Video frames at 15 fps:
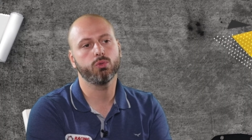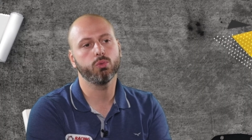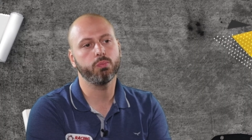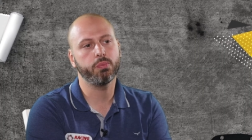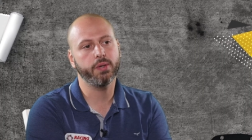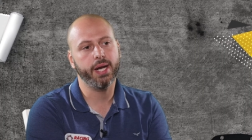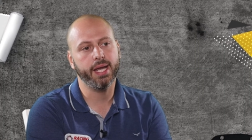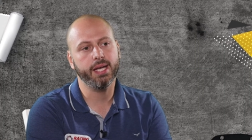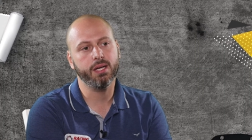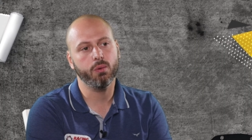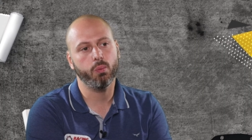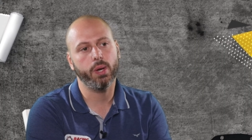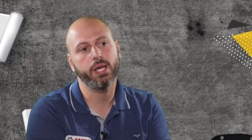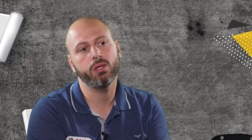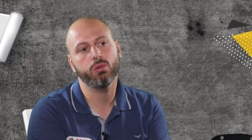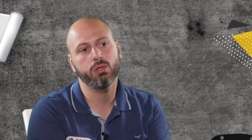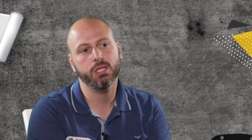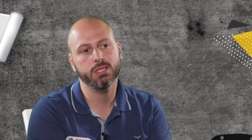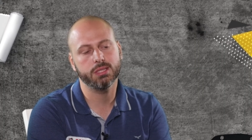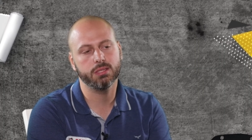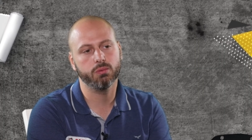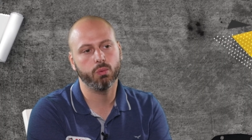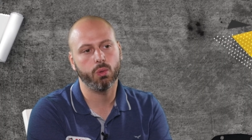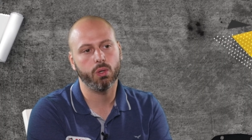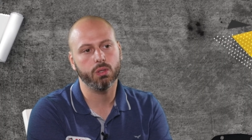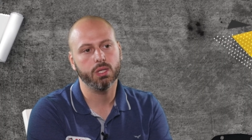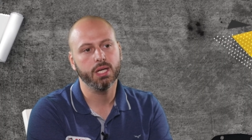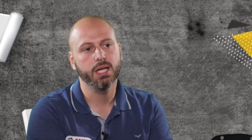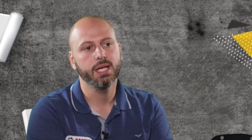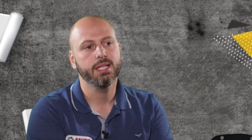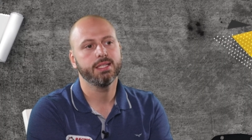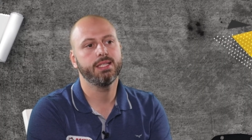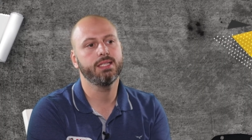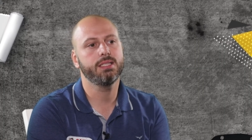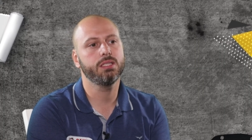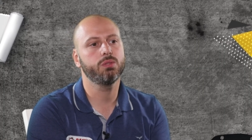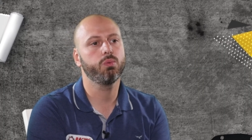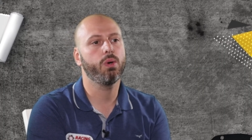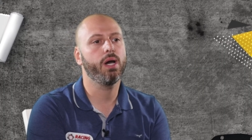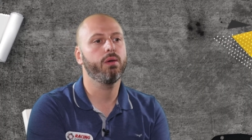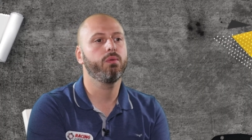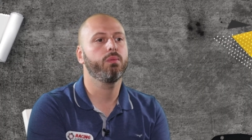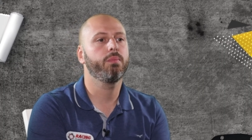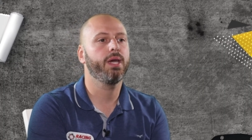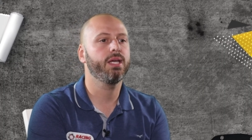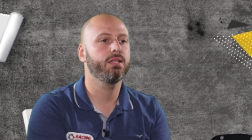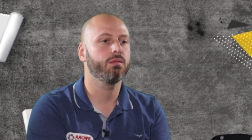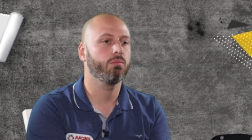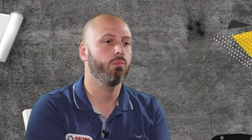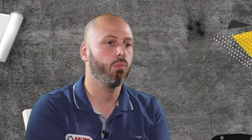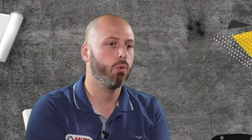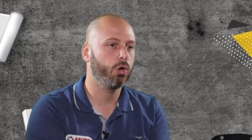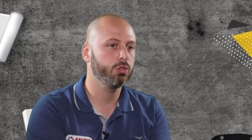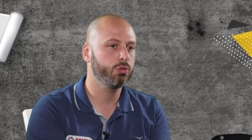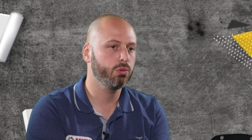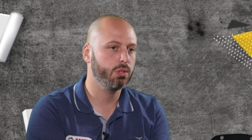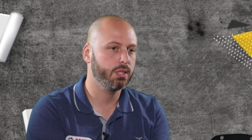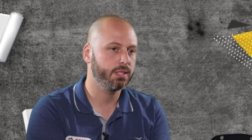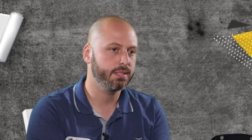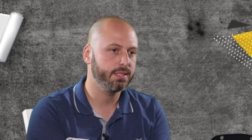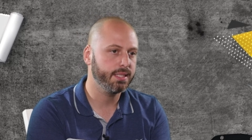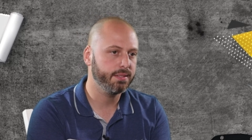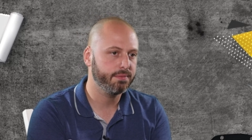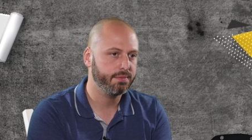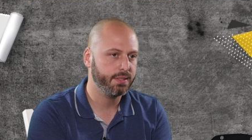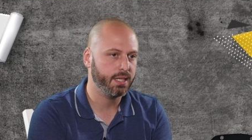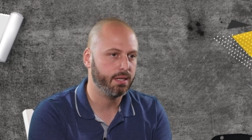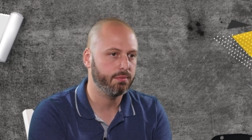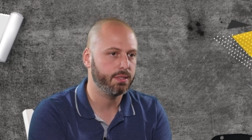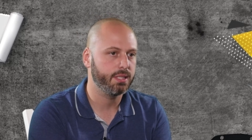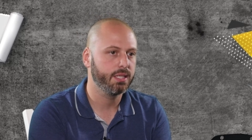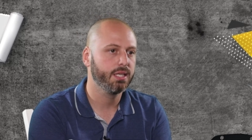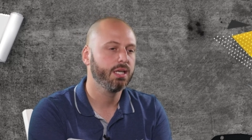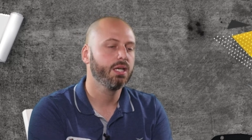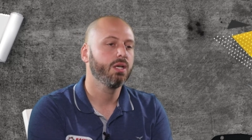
to break when you kiss the wall. This is why we made modular diff cover.